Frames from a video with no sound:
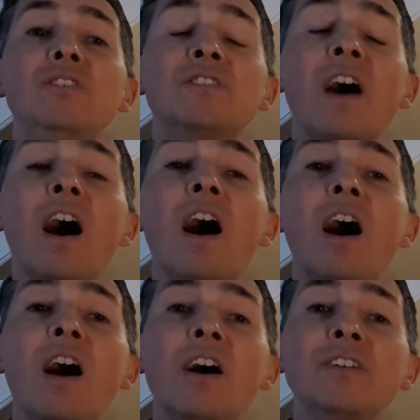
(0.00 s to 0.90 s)

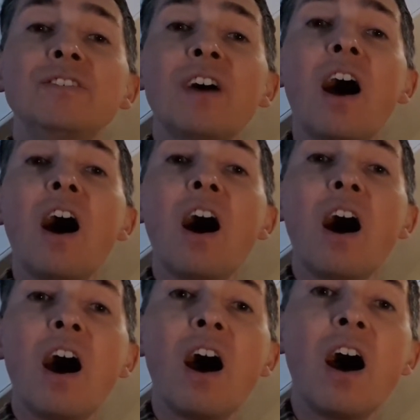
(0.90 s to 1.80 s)
Ta,
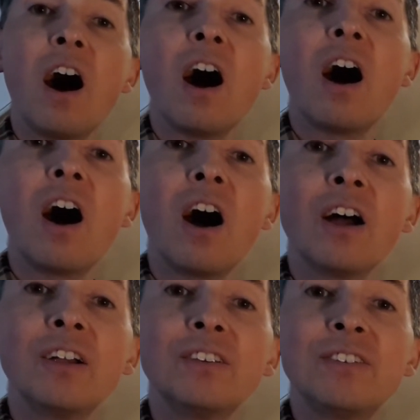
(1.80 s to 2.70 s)
ta, ah,
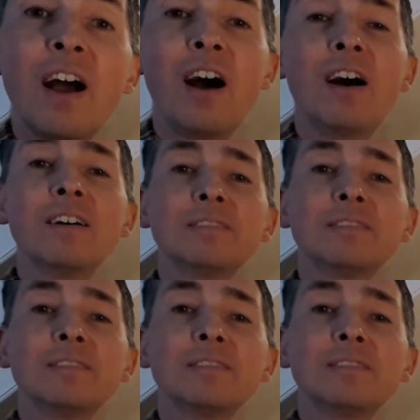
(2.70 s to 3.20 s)
ta.